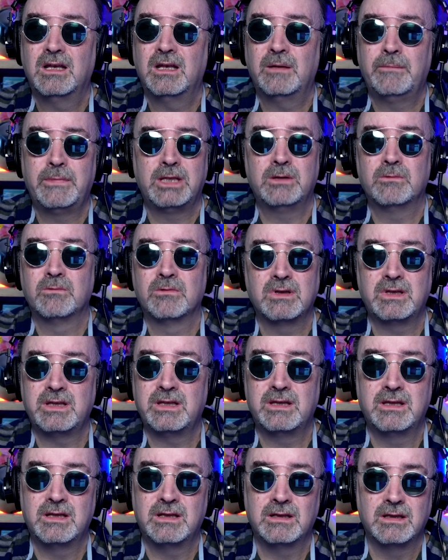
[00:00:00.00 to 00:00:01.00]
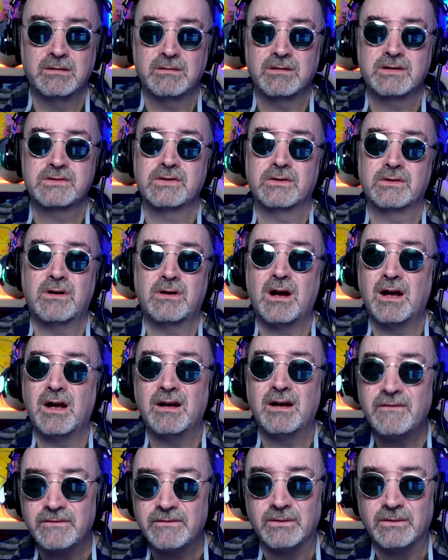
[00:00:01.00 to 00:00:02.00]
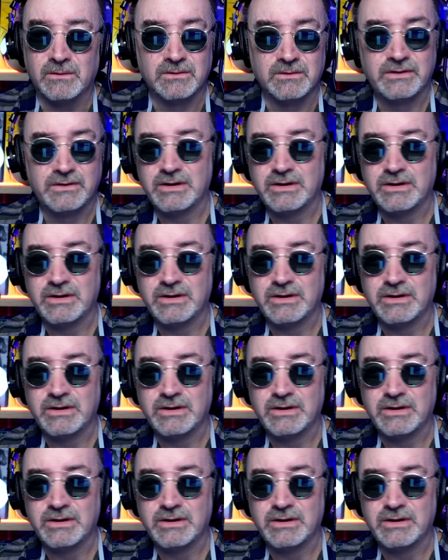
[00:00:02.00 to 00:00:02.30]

I mean, really, the lyrics are awful.